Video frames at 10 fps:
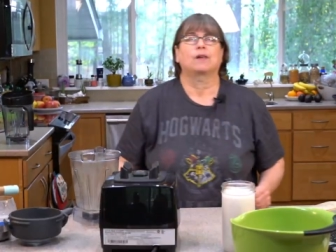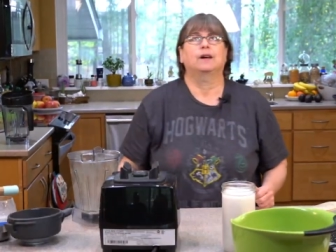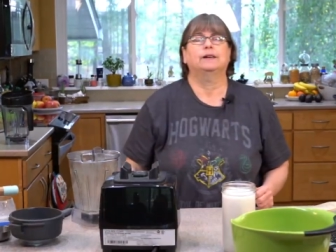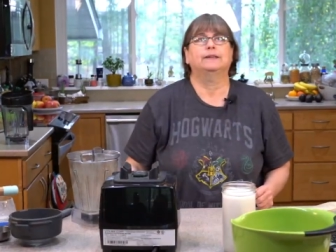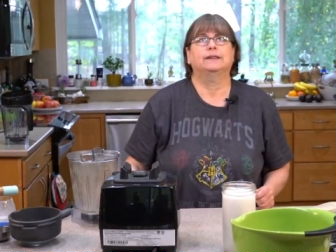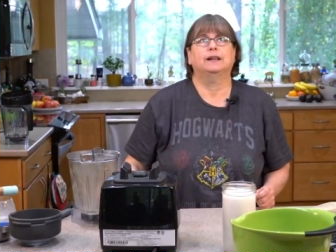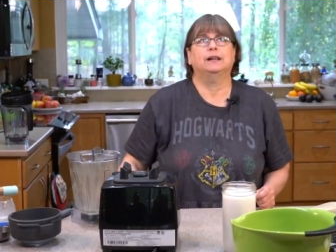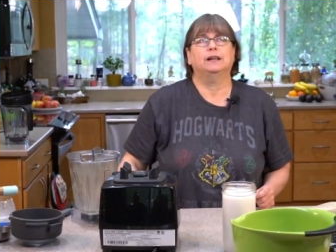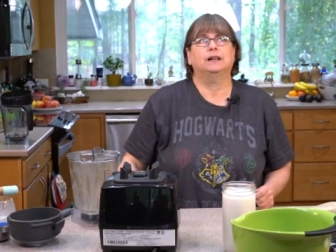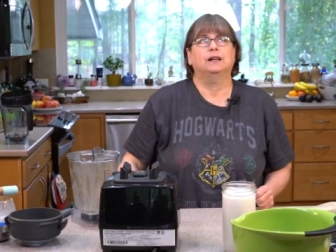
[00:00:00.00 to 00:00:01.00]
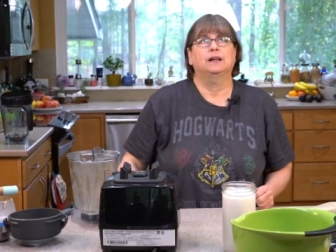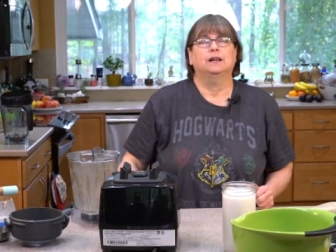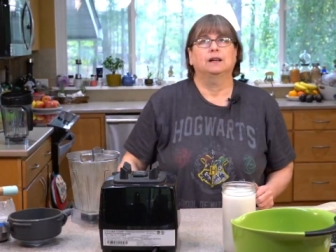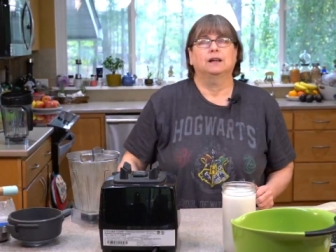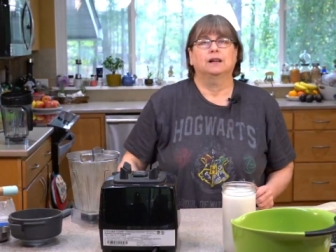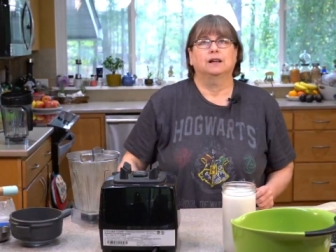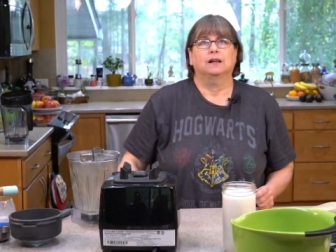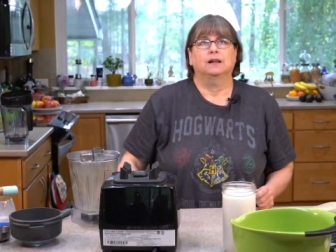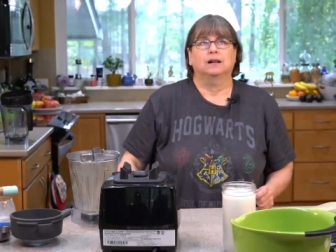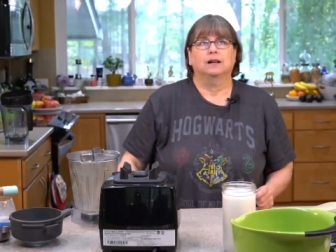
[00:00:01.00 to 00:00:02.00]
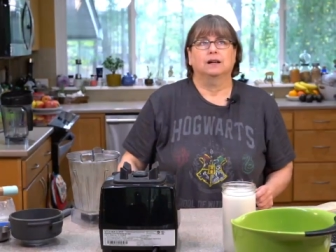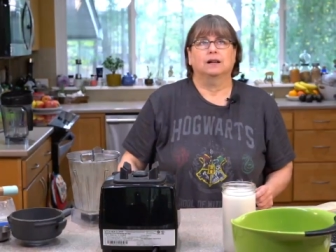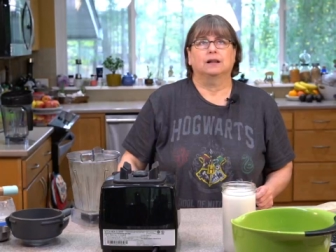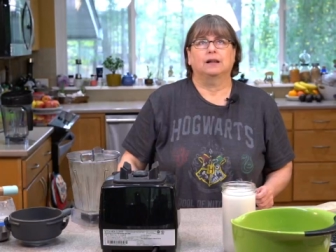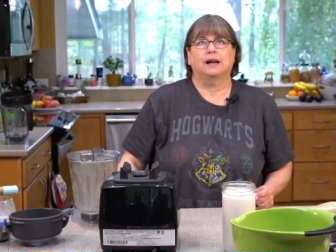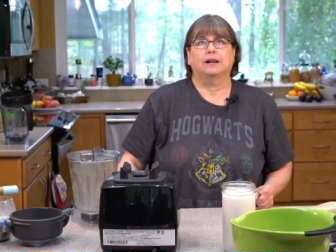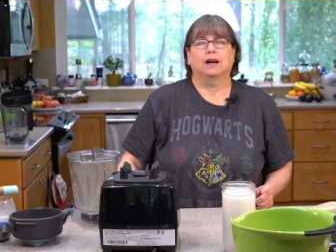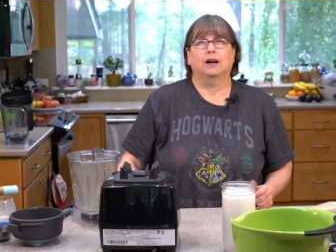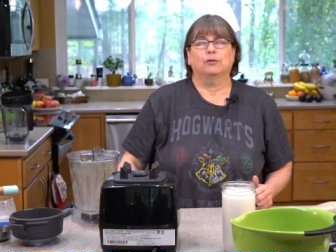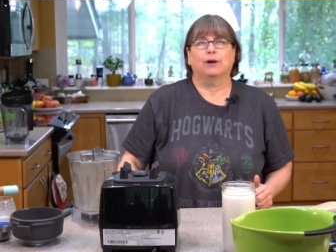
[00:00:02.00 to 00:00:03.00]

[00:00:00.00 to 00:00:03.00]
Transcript: let's see, like uh,